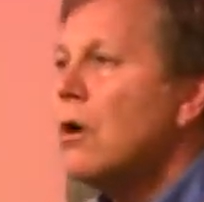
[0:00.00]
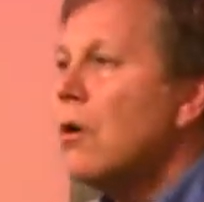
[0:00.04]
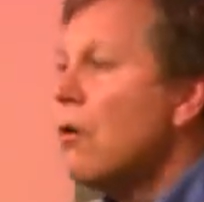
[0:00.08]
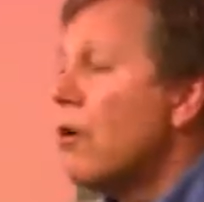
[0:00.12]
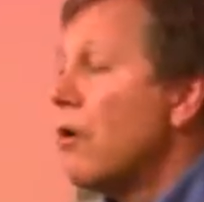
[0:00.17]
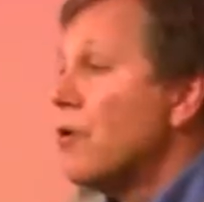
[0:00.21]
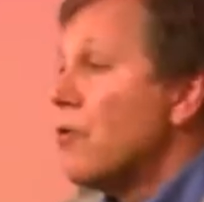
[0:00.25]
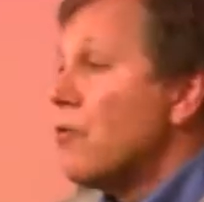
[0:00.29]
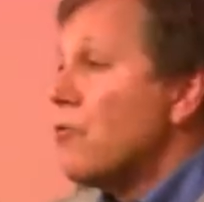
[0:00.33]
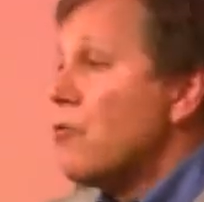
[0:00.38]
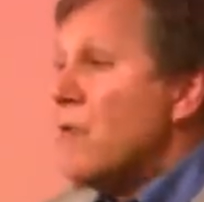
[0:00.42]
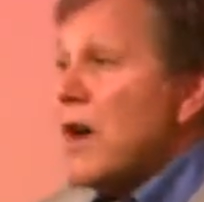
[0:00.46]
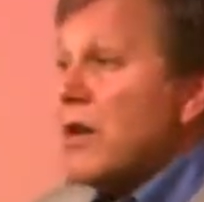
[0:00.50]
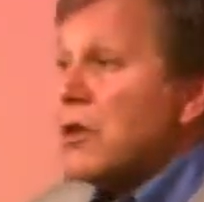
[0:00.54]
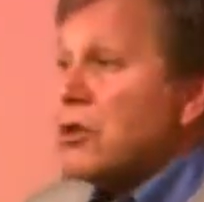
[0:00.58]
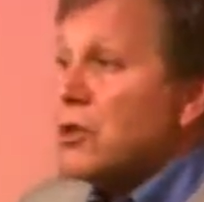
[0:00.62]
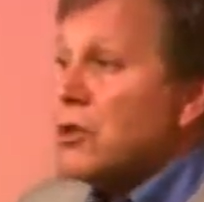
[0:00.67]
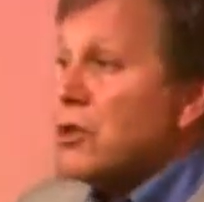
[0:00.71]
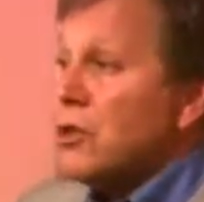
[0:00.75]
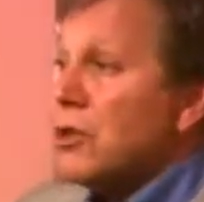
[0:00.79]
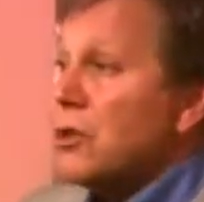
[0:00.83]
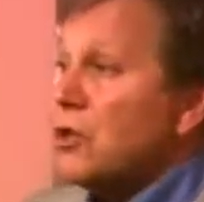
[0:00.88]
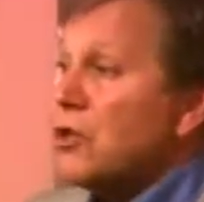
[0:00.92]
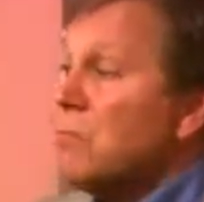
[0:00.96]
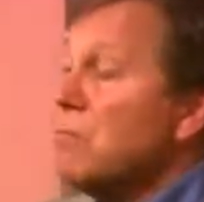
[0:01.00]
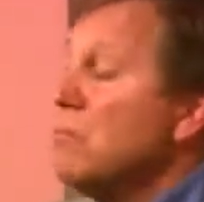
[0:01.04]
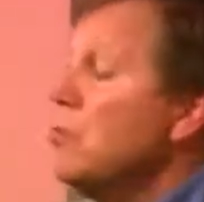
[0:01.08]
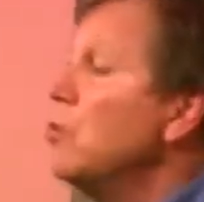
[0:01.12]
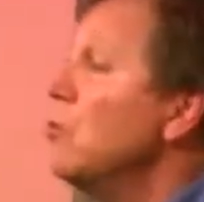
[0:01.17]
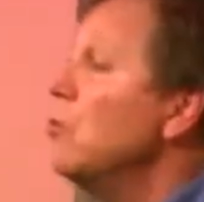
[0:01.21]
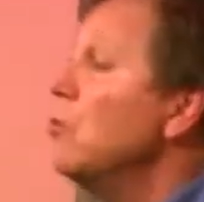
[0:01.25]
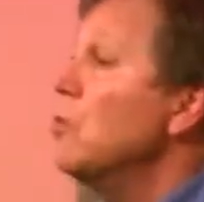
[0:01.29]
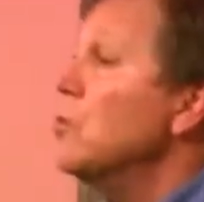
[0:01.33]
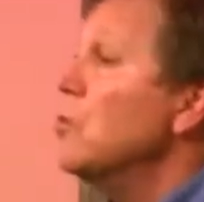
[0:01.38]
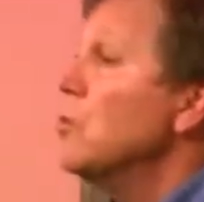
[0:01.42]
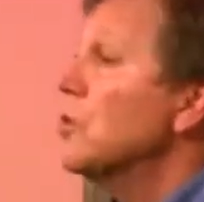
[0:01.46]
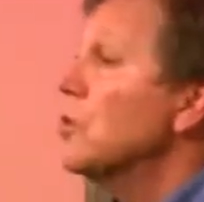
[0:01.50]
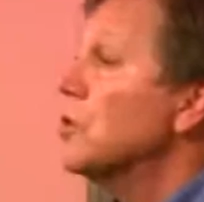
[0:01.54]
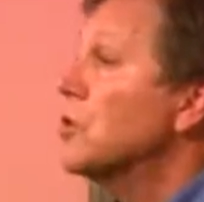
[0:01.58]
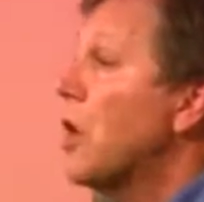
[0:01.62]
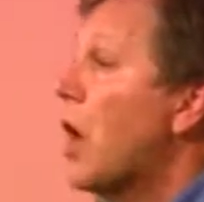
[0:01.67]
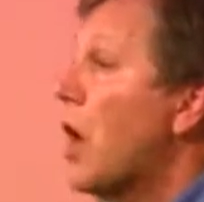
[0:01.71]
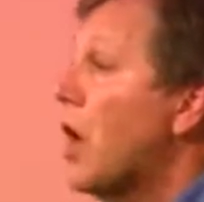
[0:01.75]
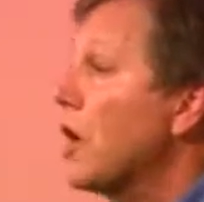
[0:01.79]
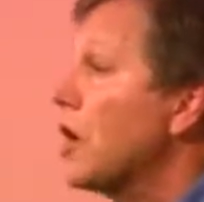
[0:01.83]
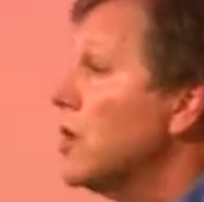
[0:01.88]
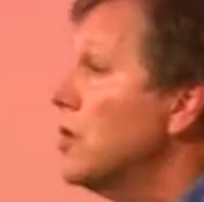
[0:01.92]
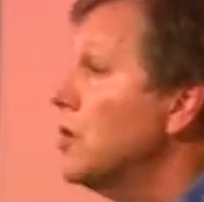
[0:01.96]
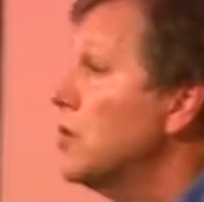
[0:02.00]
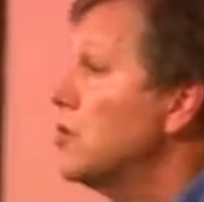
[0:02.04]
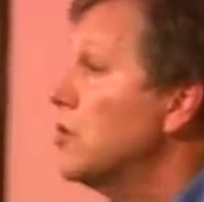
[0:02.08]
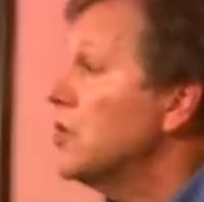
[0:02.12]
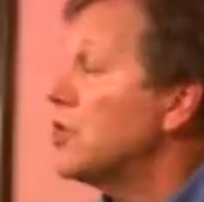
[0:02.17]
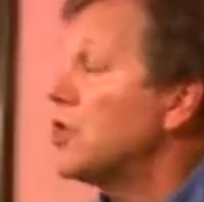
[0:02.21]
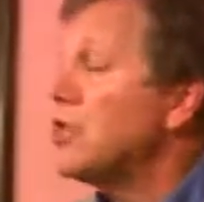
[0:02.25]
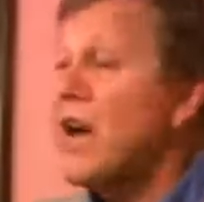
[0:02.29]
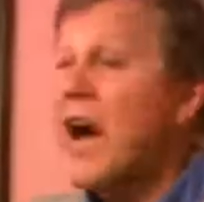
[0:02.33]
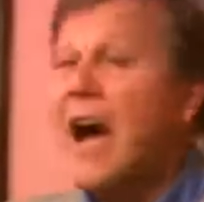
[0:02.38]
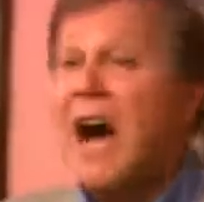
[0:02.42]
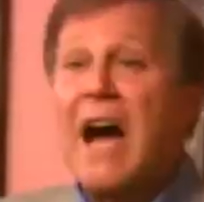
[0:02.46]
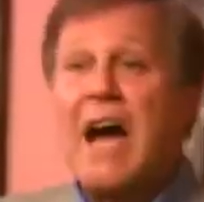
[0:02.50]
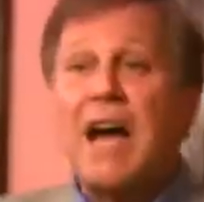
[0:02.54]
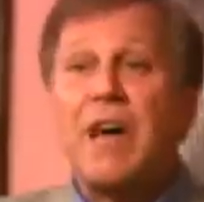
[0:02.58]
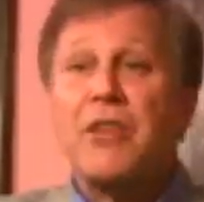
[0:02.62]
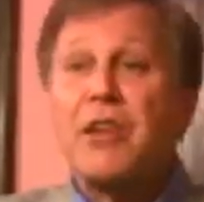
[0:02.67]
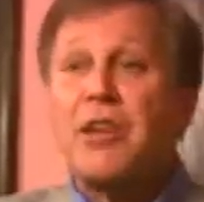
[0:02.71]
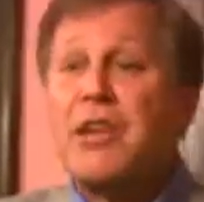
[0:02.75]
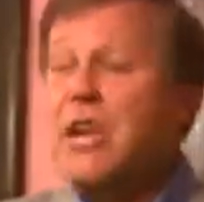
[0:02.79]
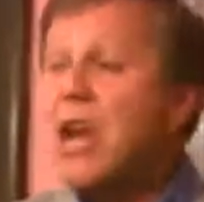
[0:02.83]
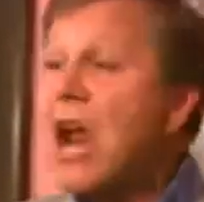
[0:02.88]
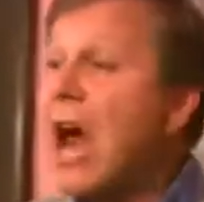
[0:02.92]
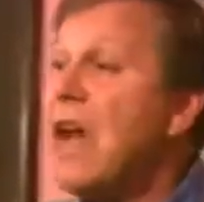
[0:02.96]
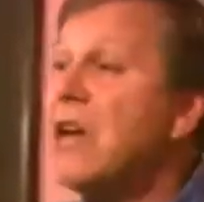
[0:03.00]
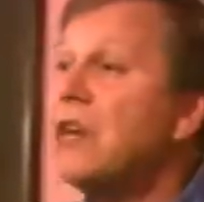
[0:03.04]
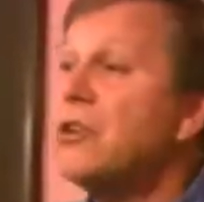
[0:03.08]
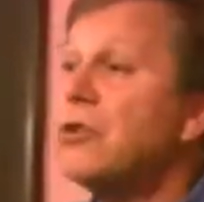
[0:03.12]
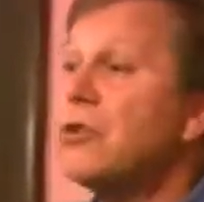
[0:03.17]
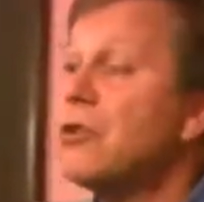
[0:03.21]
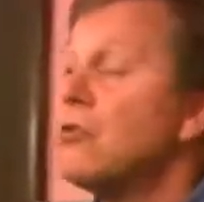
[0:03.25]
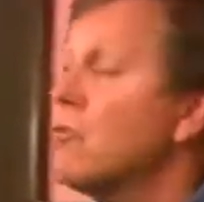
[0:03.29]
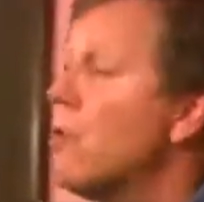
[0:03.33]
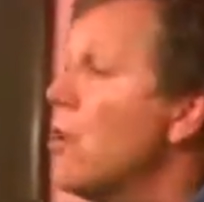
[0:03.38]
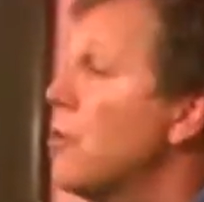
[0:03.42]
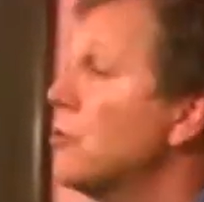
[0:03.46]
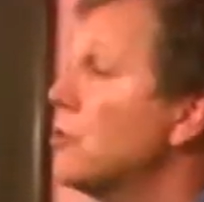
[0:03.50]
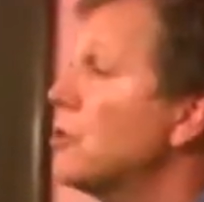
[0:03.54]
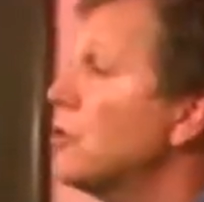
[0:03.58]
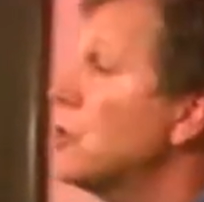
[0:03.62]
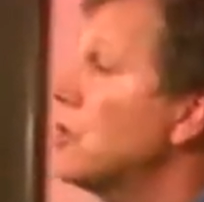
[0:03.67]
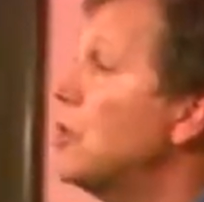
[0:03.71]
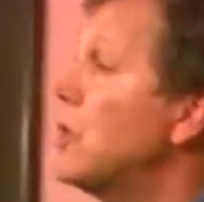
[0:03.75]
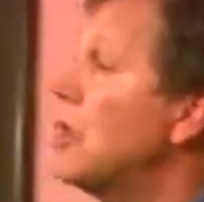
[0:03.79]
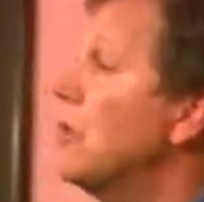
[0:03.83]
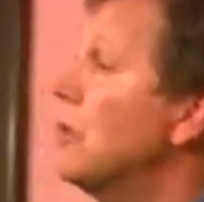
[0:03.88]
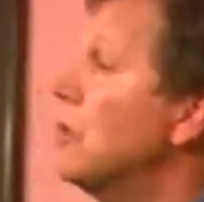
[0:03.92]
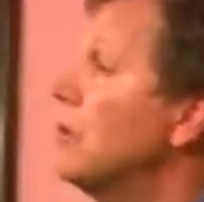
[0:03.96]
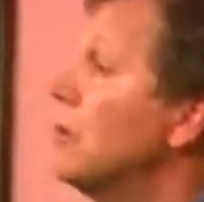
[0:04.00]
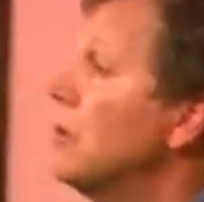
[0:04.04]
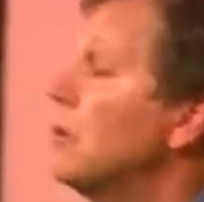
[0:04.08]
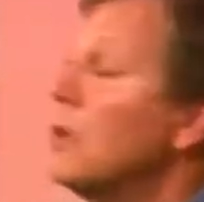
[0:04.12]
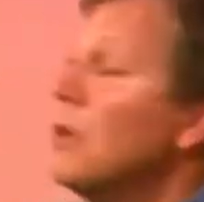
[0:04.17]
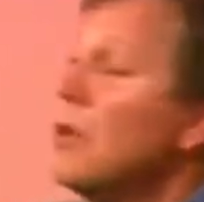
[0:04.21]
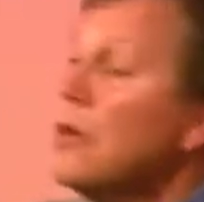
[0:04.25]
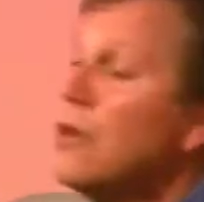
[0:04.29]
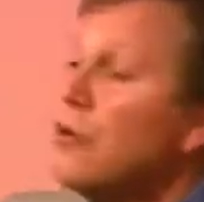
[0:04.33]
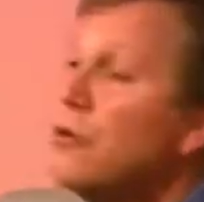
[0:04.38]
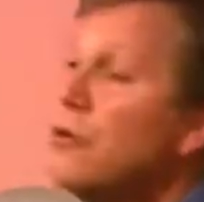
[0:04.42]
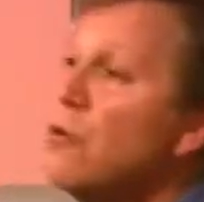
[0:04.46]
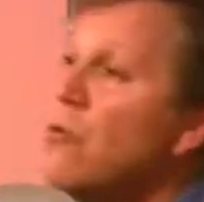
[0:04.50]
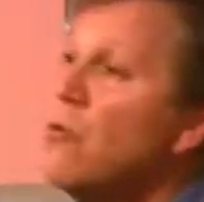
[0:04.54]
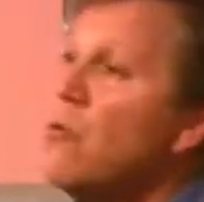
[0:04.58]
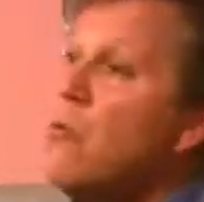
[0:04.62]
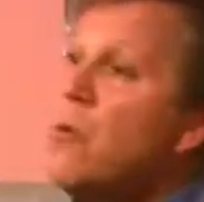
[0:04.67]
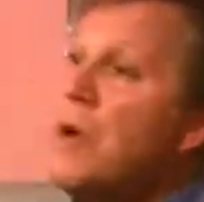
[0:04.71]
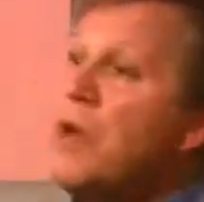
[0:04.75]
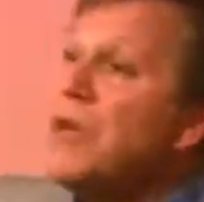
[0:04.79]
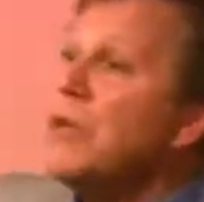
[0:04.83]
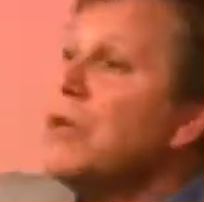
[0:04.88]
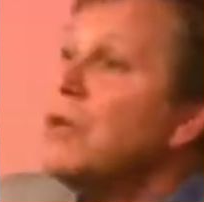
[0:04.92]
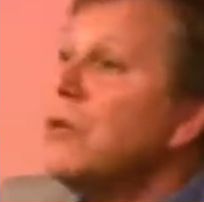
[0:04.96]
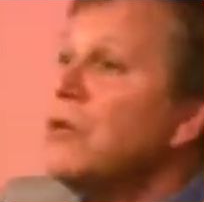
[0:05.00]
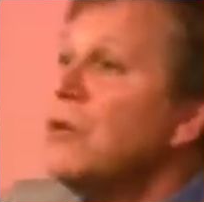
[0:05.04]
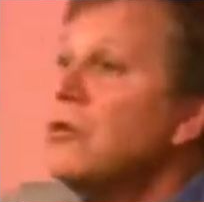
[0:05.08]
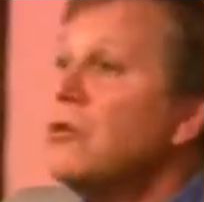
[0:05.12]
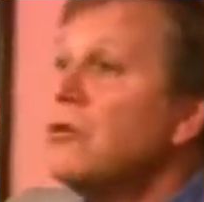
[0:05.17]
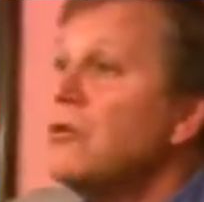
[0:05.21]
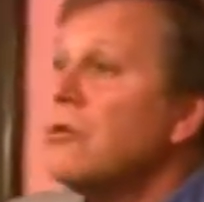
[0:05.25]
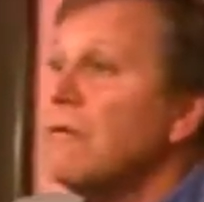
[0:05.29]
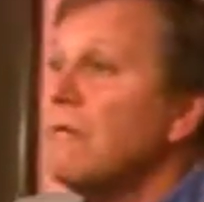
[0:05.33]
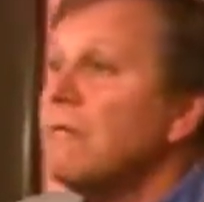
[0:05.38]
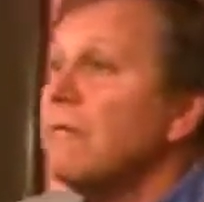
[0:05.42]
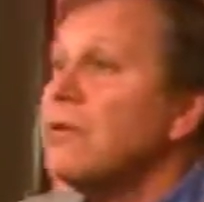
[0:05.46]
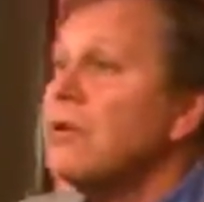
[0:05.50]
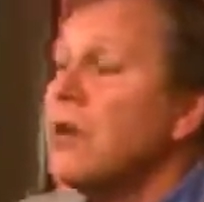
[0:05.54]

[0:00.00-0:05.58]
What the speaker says: or the restless moon will darken in the sky, the night grow still, the winds of